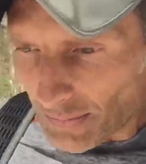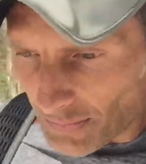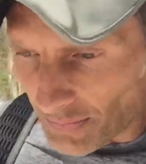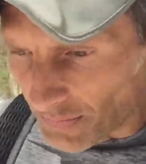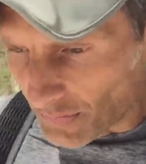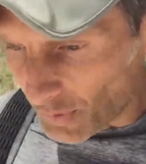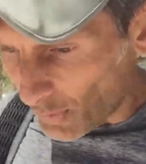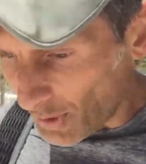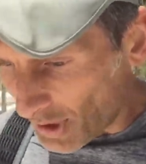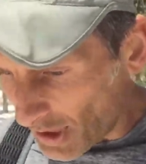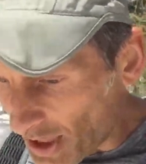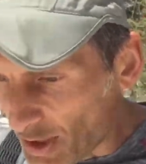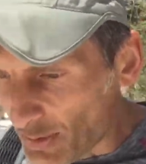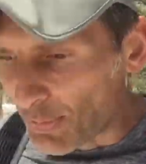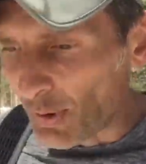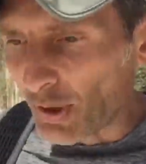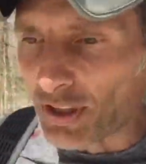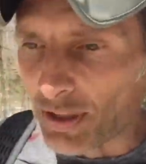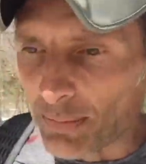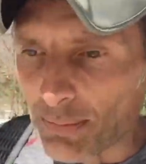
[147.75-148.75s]
Or at
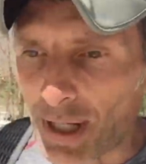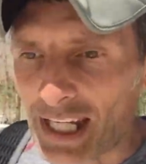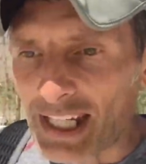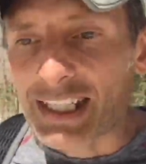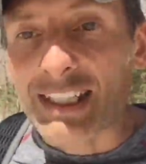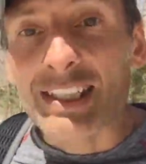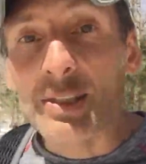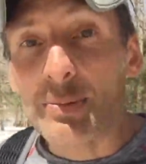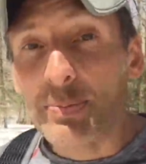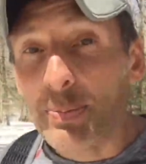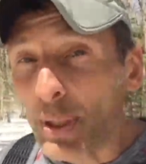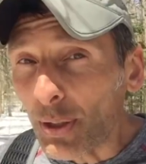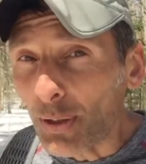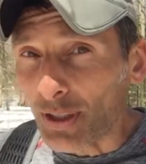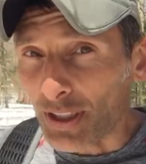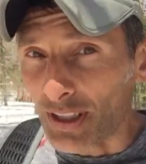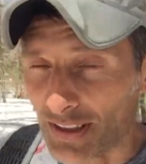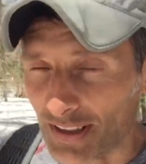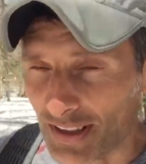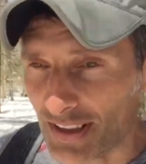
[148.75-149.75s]
least building my
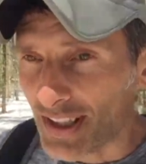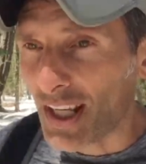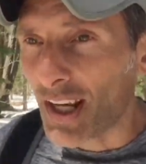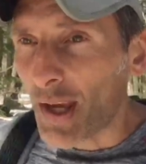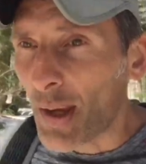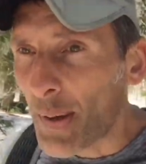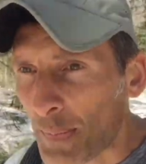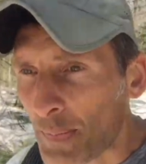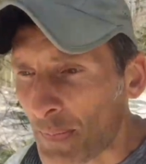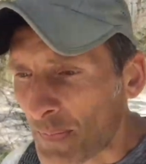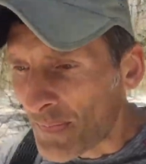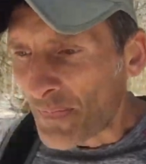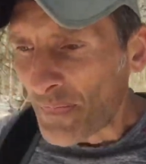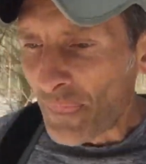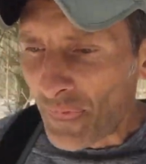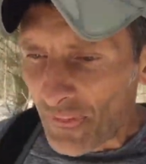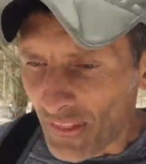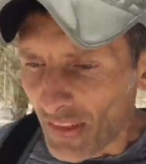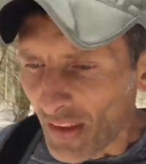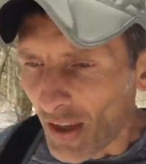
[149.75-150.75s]
experience
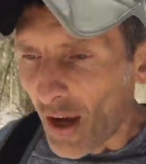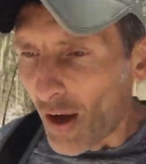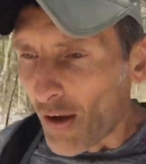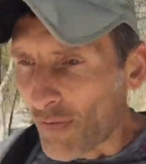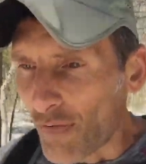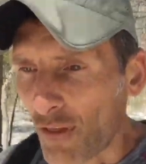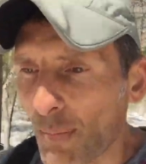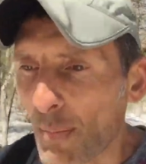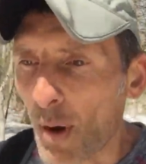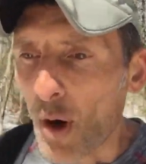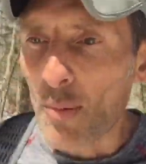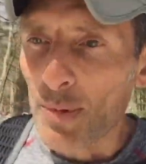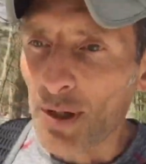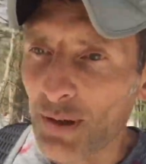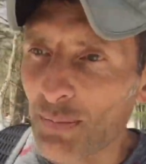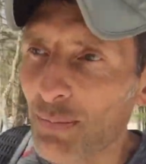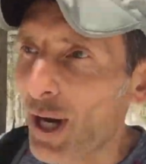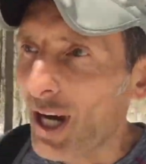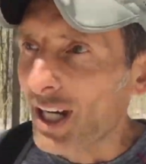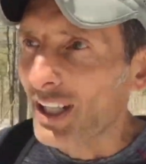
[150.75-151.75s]
of the
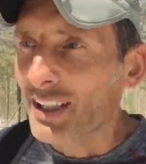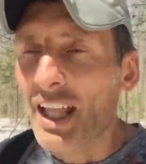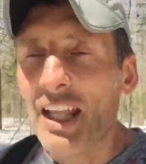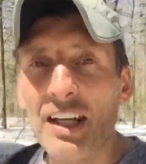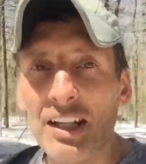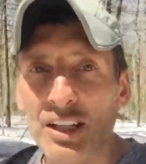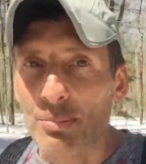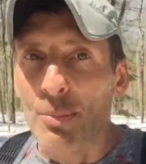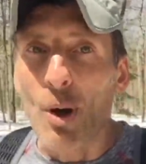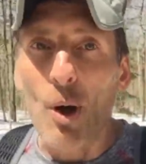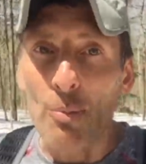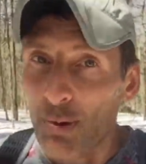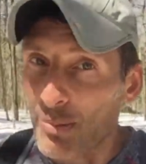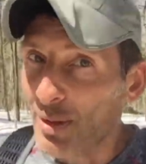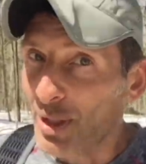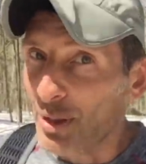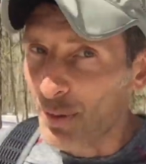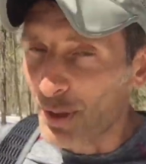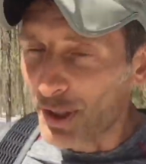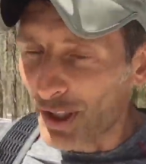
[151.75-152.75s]
moment by letting the moment
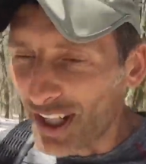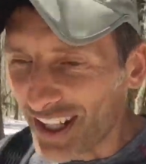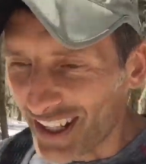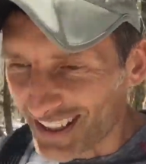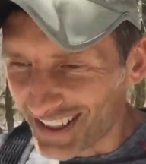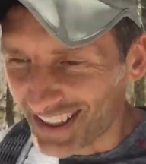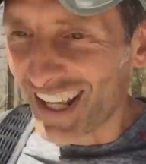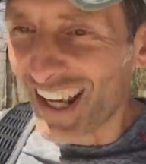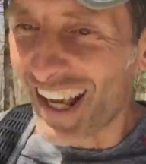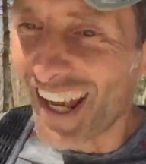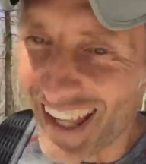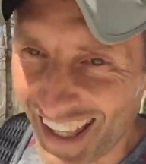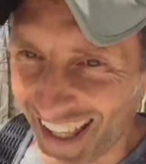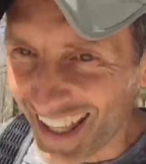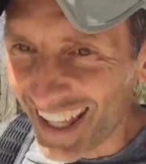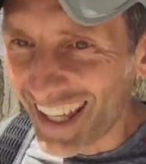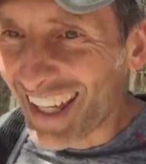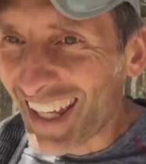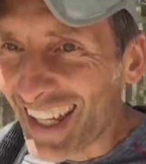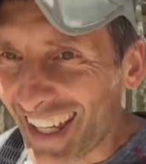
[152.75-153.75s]
be what it is
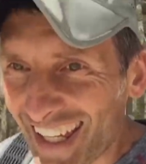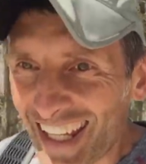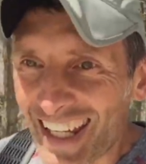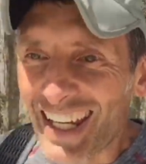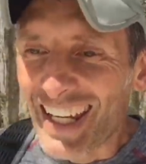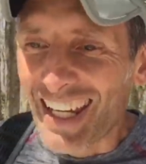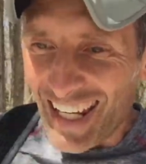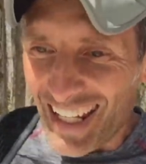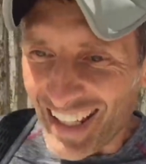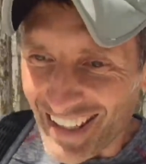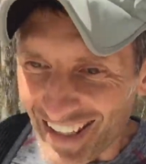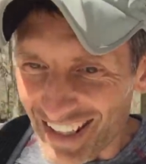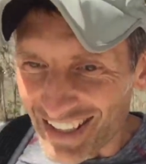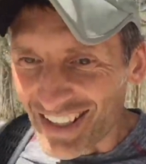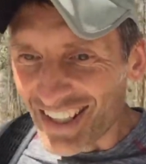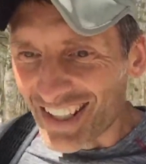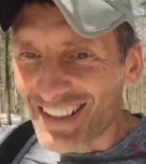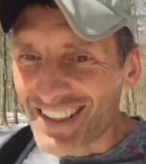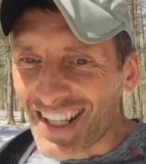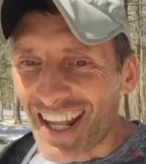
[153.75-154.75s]
and then
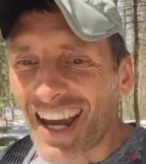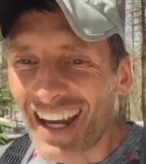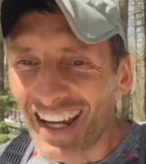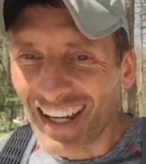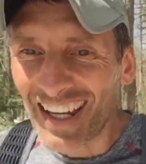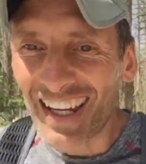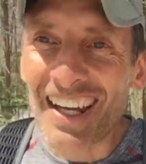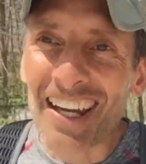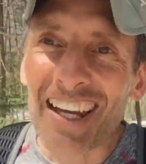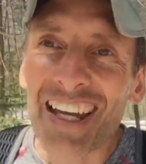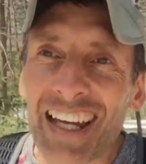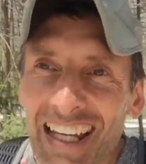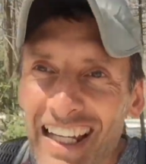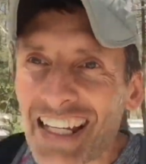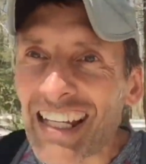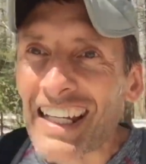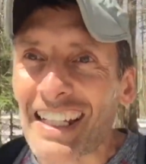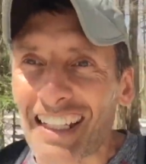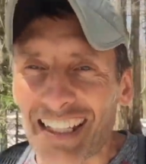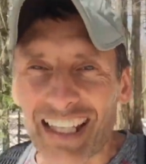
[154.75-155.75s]
just
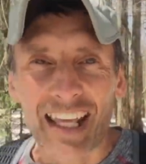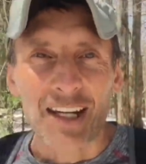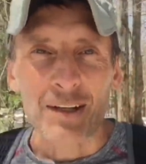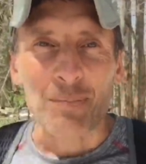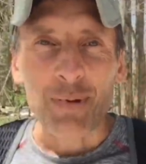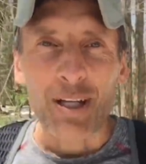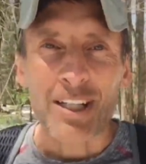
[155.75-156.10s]
getting